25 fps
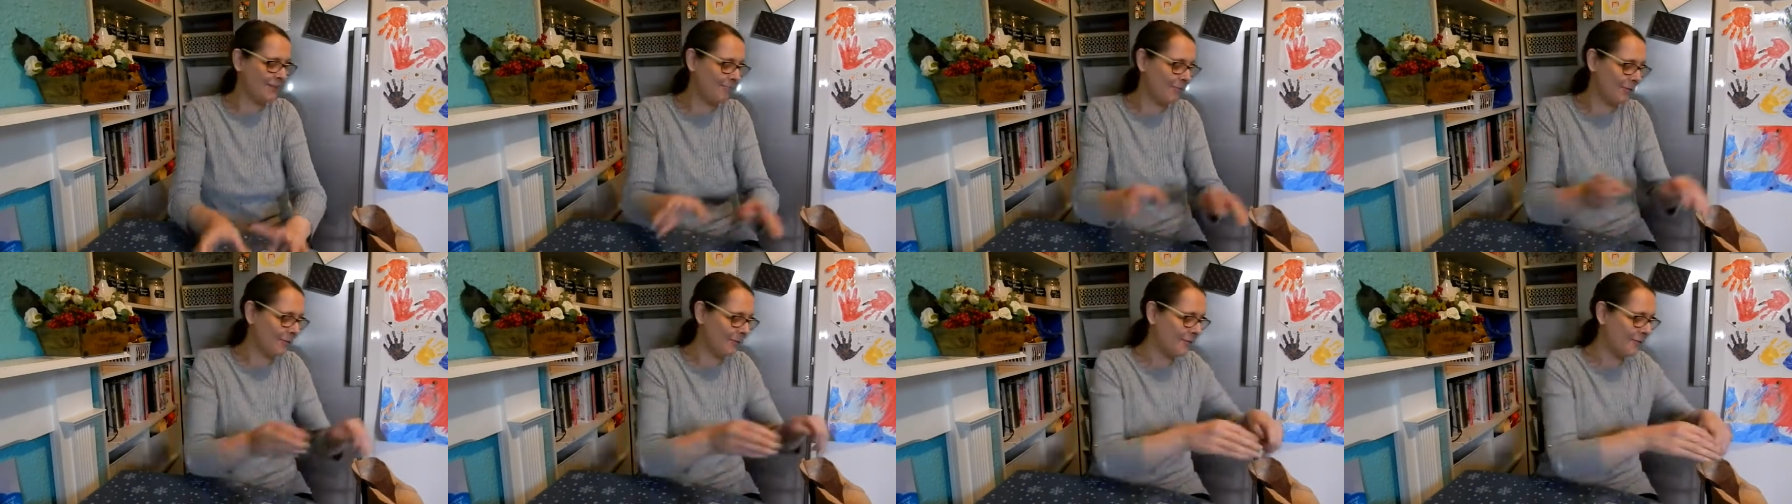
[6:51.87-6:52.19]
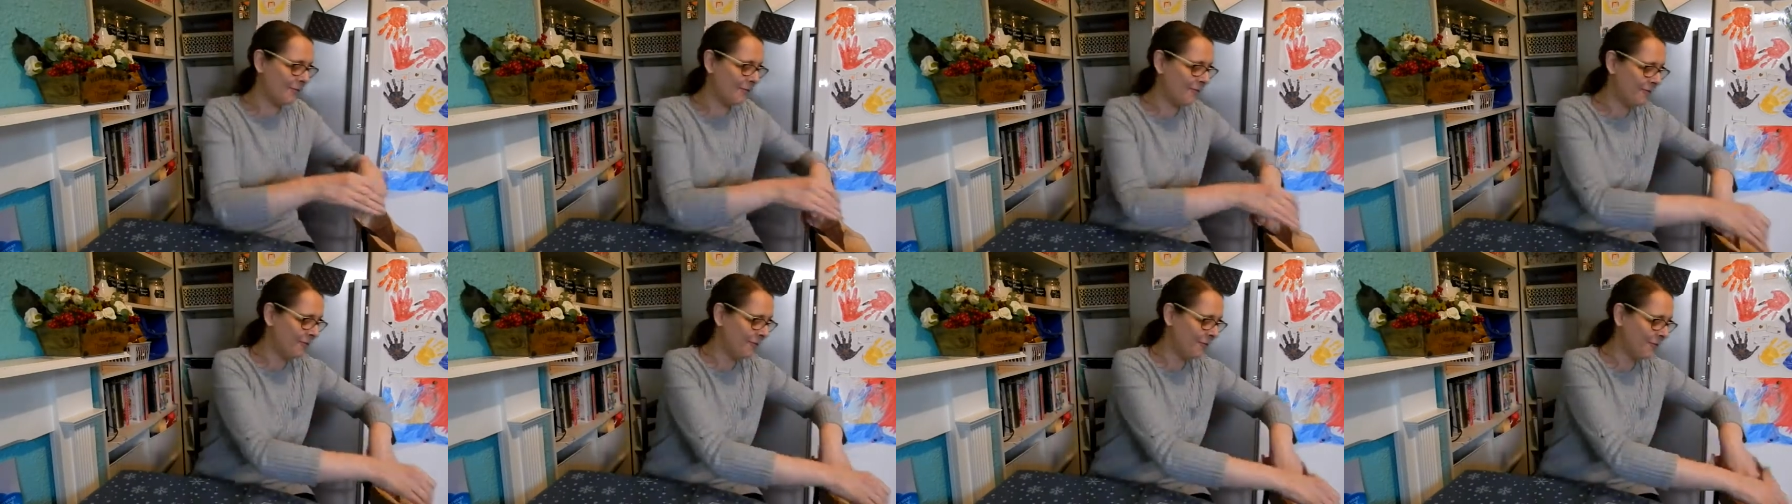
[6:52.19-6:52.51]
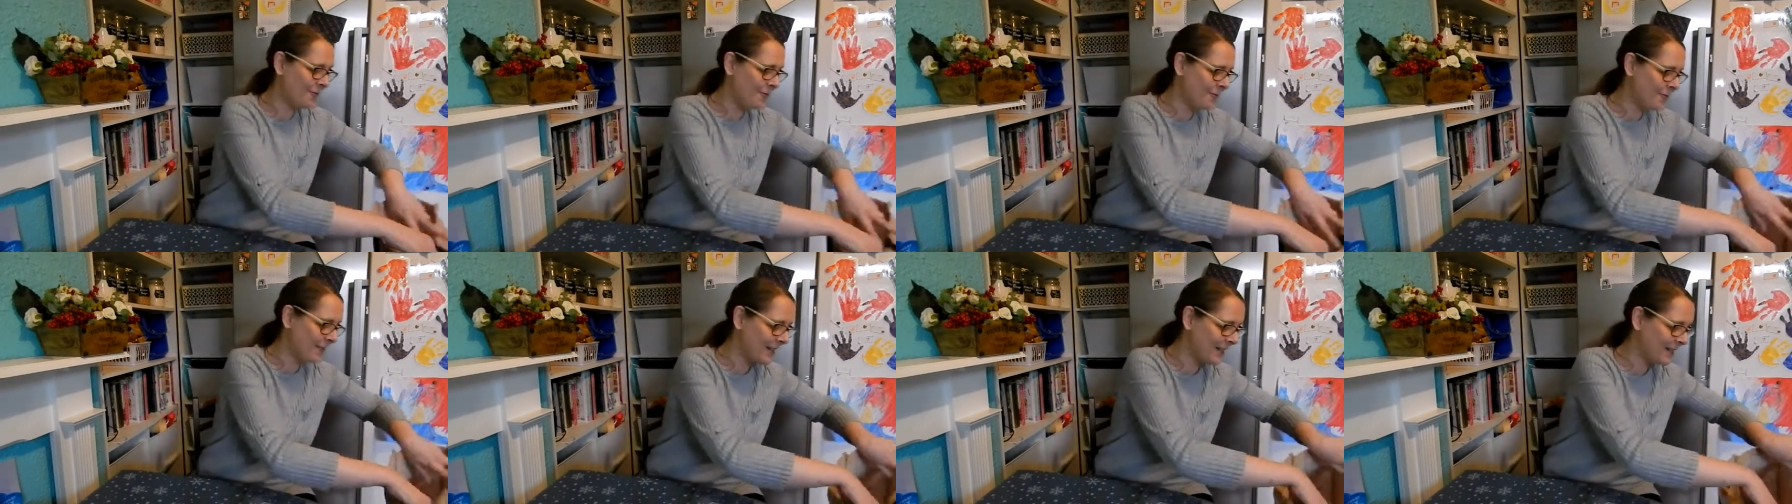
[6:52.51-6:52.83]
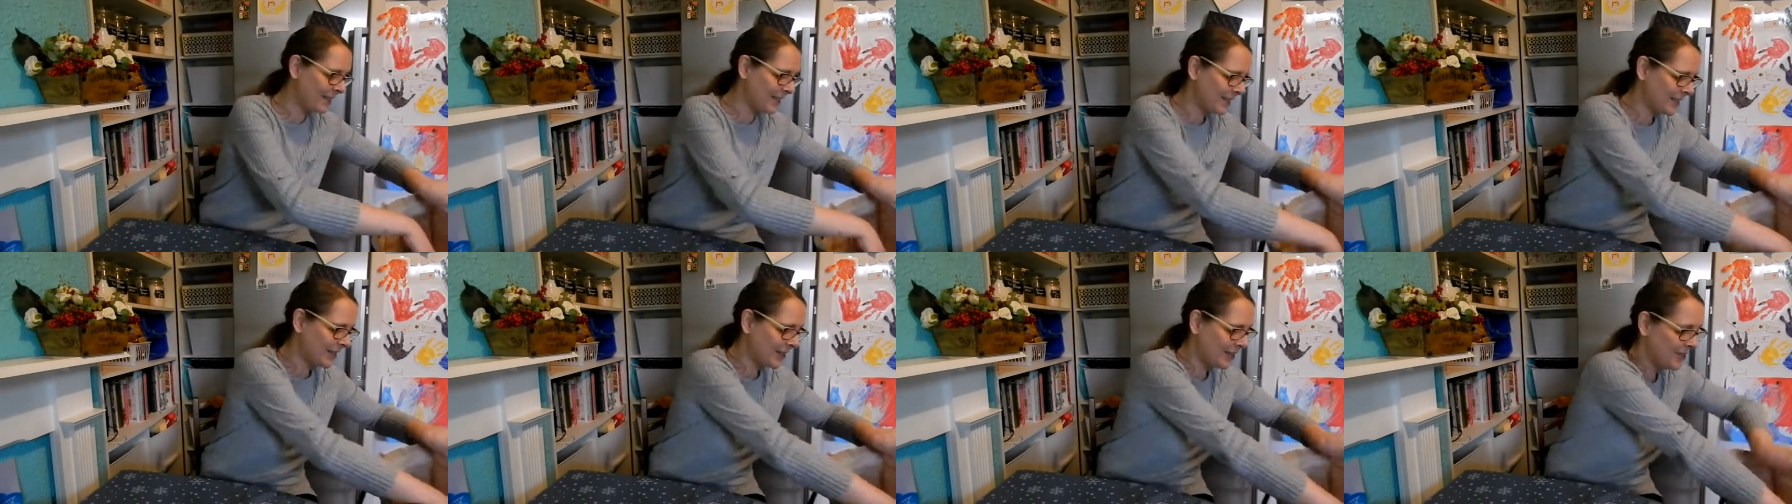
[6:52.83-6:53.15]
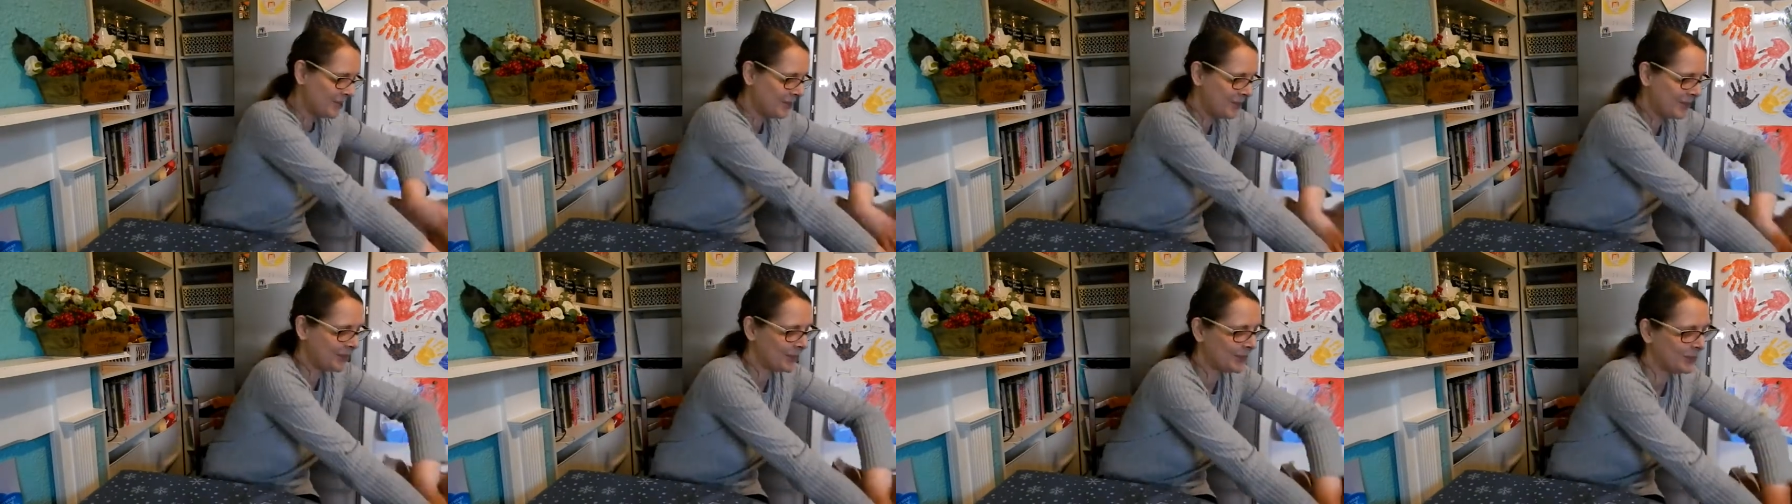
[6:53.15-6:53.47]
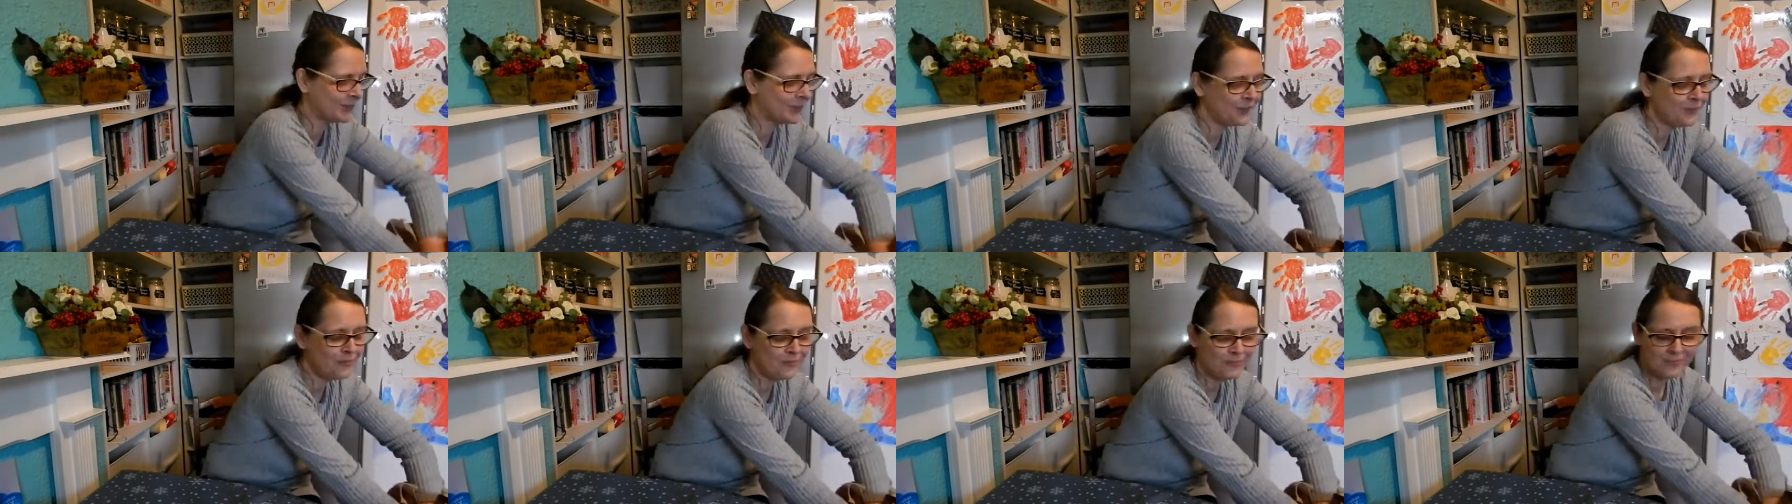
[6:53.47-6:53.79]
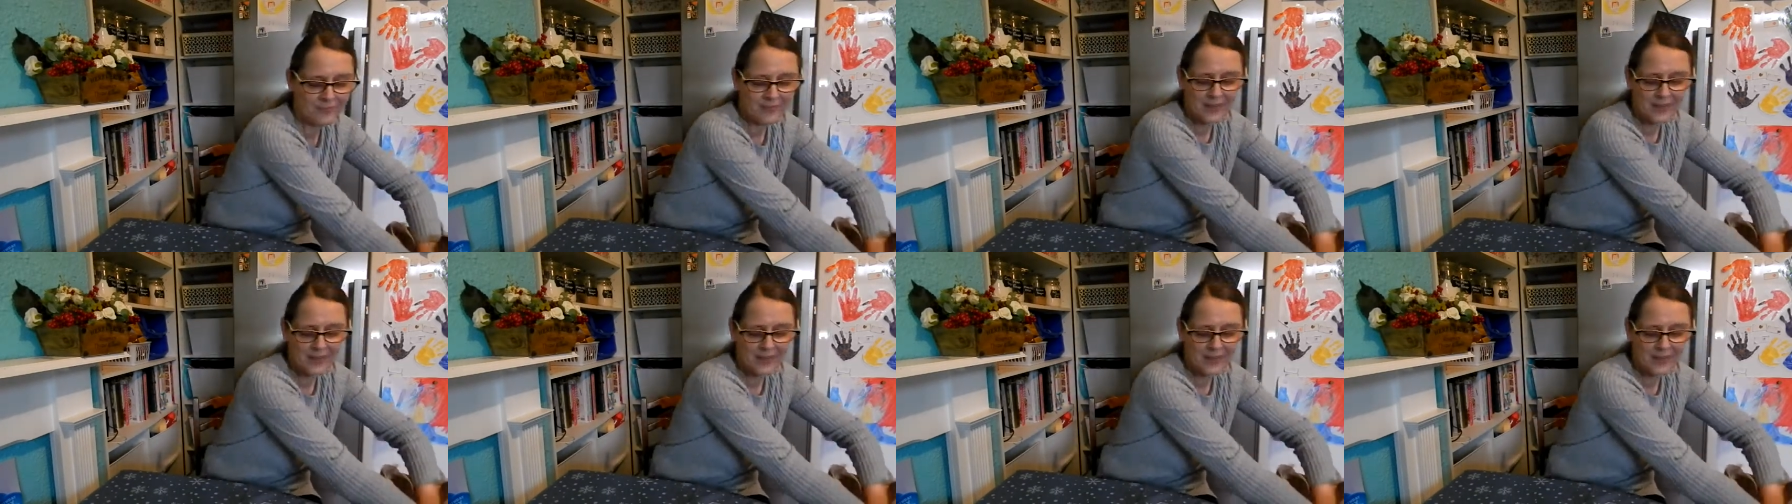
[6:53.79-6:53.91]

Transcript: bought four in total.